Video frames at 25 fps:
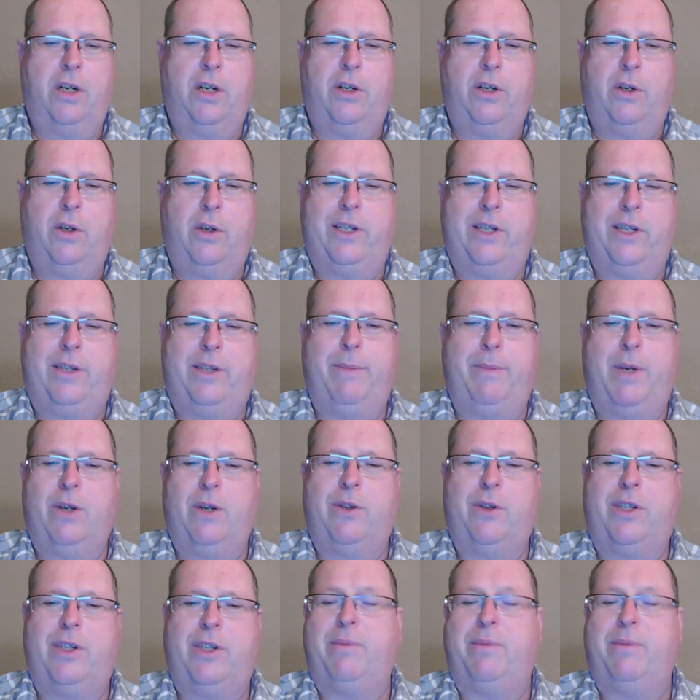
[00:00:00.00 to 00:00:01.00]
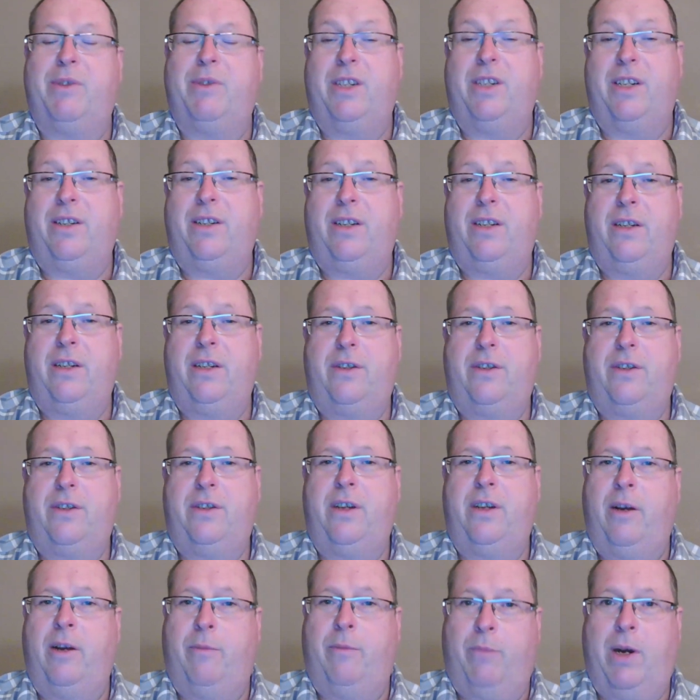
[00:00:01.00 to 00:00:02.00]
to his mere
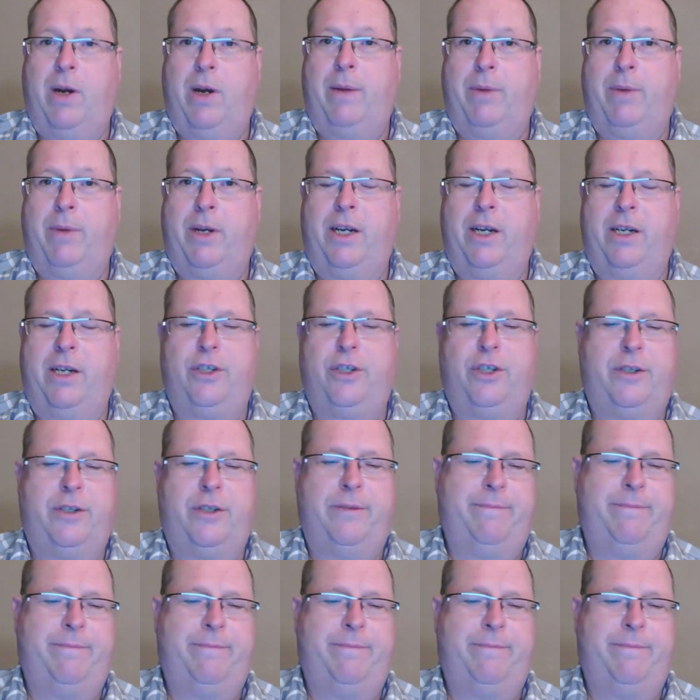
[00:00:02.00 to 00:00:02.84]
subsistence and propagation.